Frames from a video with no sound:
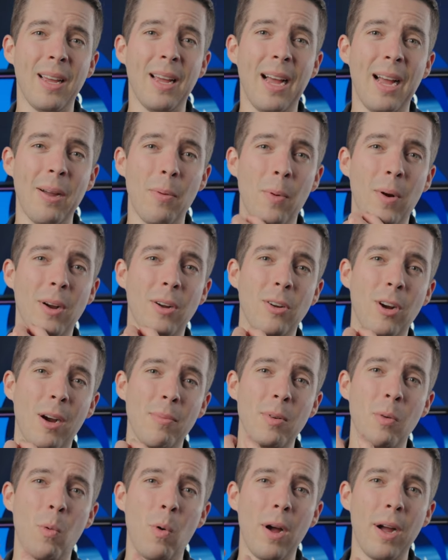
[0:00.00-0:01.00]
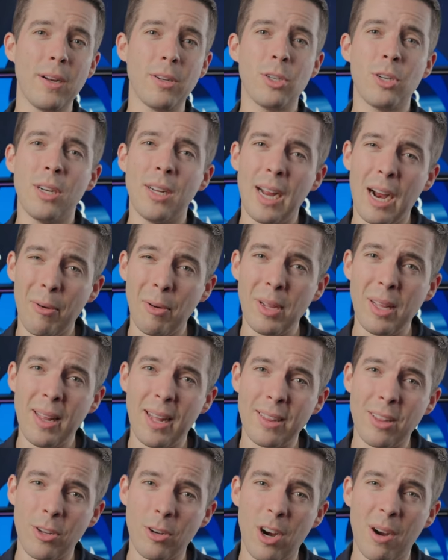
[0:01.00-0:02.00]
I wear a Garmin watch. I really
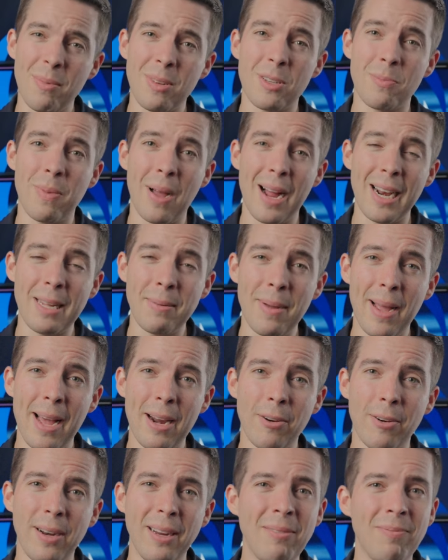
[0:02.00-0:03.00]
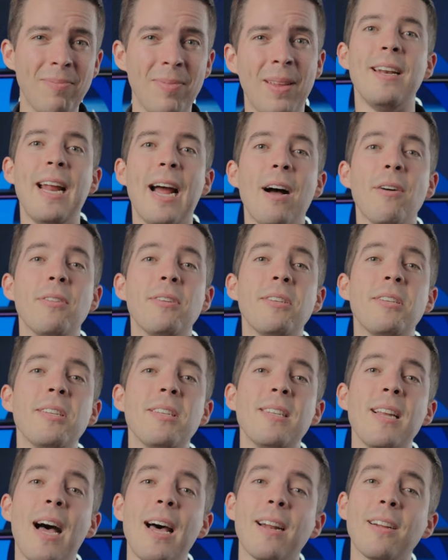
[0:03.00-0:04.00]
like the Garmin's body battery. Now, this
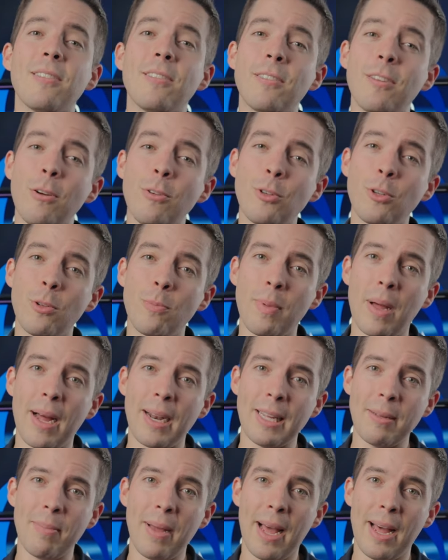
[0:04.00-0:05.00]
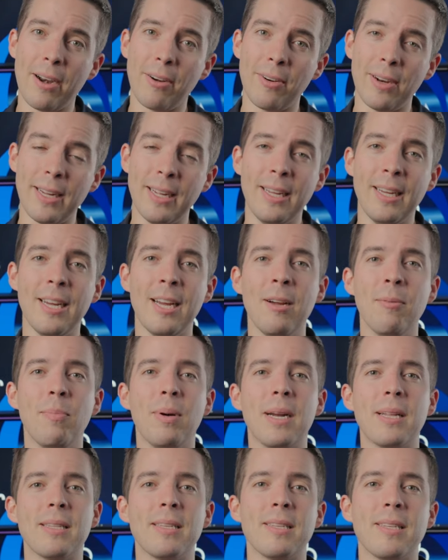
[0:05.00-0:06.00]
is not a social body battery,
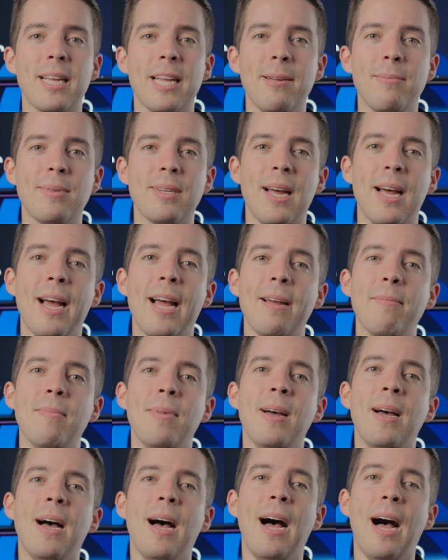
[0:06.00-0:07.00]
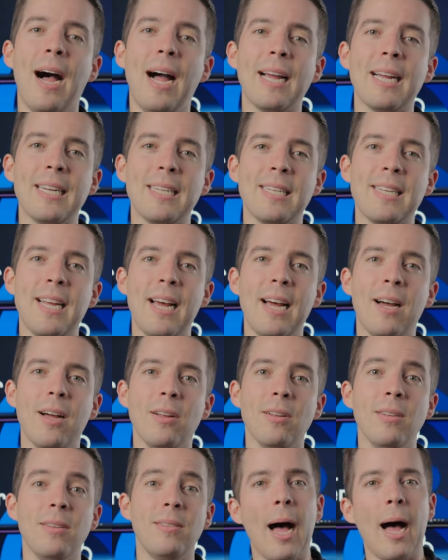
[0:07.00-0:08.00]
but at the same time, I can
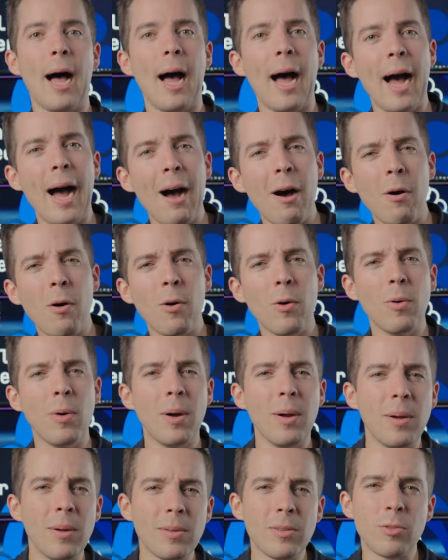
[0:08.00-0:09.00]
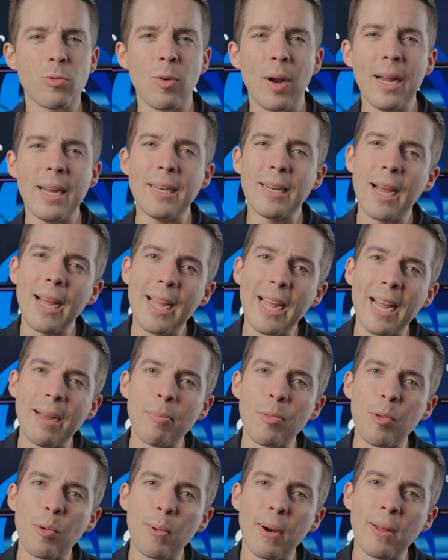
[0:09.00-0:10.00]
tell how drained I
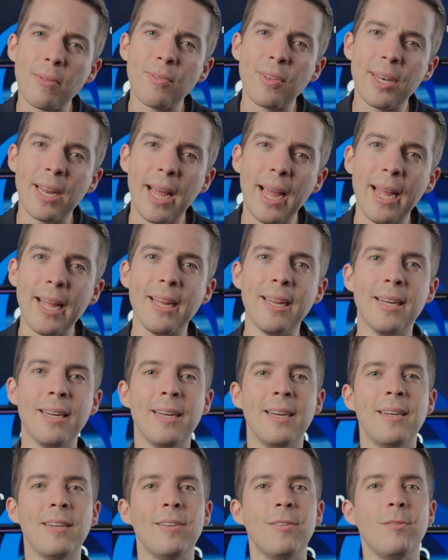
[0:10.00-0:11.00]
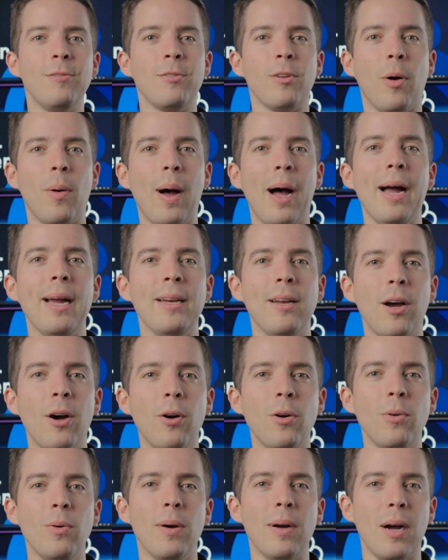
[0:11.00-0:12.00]
am throughout the day. So I
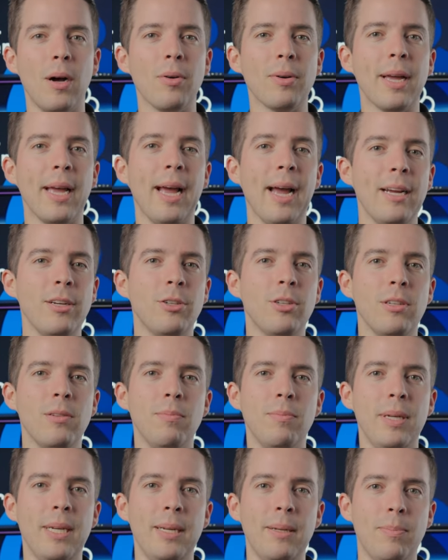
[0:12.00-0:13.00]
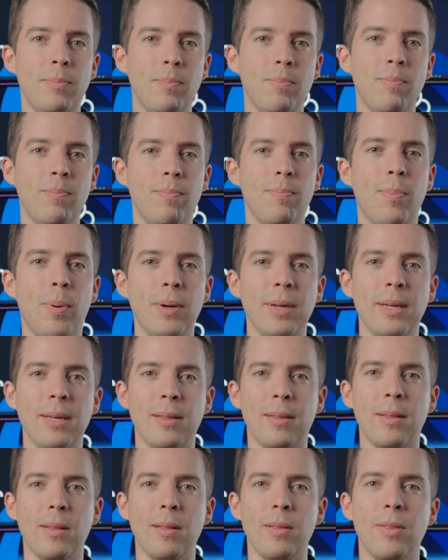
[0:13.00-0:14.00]
know, okay, I shouldn't be
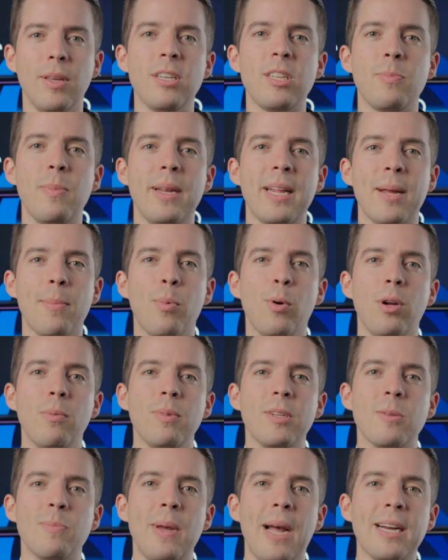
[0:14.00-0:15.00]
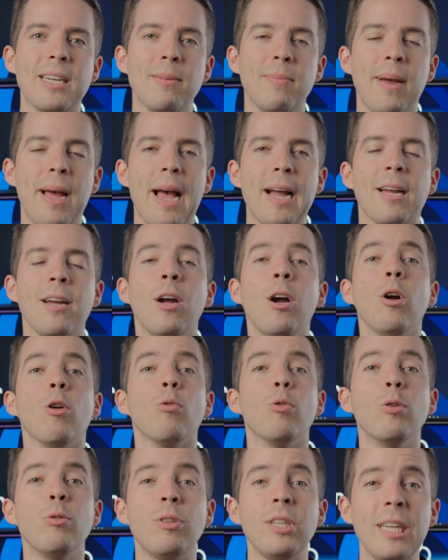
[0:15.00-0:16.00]
putting this many appointments back to back
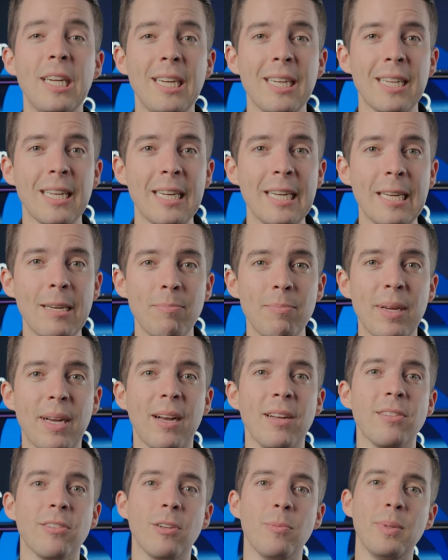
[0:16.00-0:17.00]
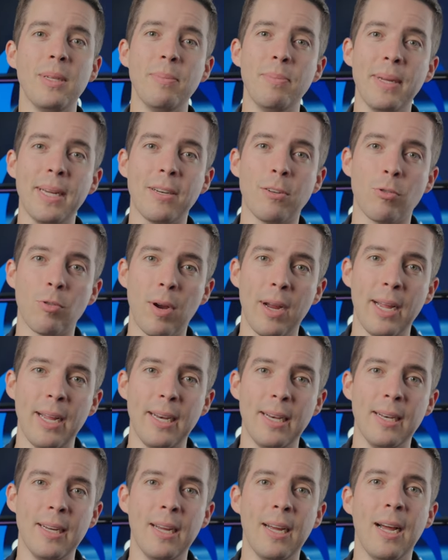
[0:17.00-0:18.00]
routinely because it'll be a big
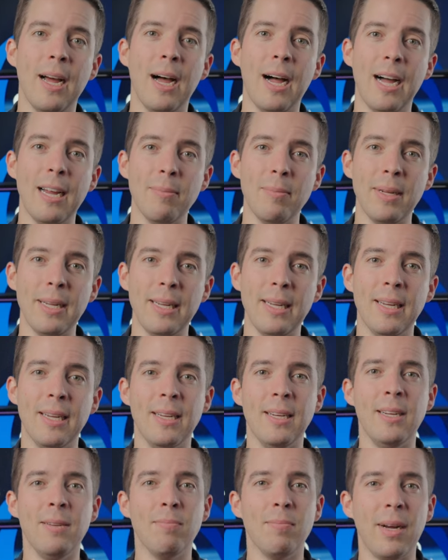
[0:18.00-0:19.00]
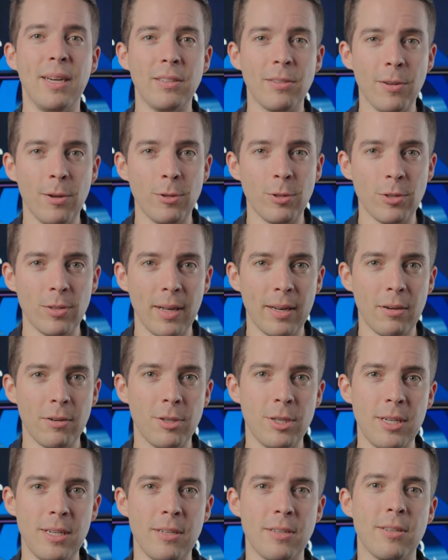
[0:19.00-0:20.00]
drain on me. My social
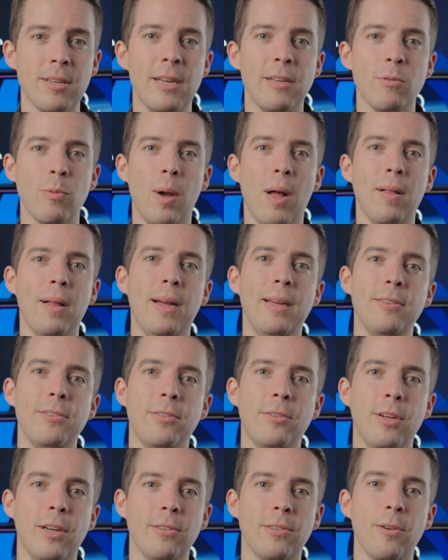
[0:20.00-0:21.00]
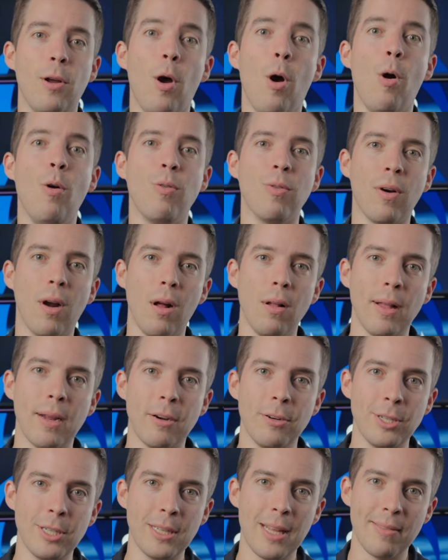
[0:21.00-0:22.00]
energies, as well as just overall
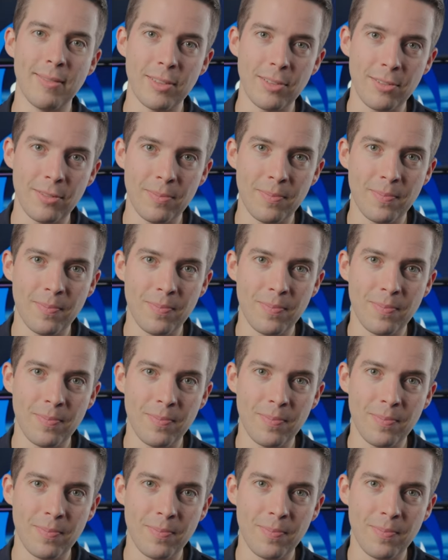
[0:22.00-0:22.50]
energy levels.